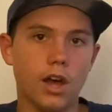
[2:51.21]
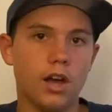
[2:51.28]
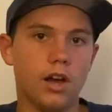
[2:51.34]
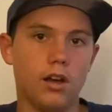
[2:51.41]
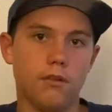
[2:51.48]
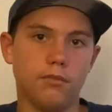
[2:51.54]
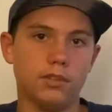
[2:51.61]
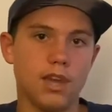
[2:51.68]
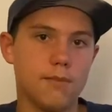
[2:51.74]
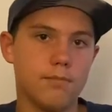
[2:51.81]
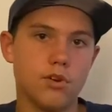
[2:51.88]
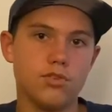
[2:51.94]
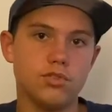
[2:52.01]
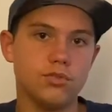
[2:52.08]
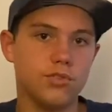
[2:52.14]

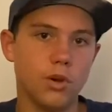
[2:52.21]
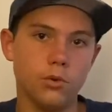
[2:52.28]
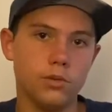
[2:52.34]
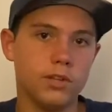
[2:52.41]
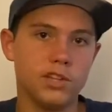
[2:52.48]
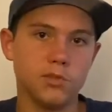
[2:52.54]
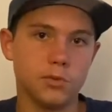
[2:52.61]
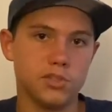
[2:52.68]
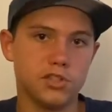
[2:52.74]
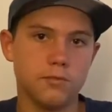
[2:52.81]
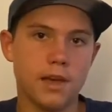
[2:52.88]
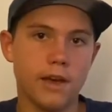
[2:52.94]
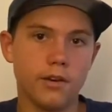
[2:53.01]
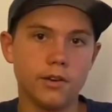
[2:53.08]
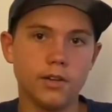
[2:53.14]
LiPos, you don't need to switch
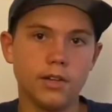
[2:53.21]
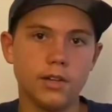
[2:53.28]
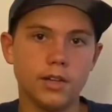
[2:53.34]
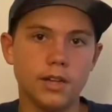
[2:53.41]
them out.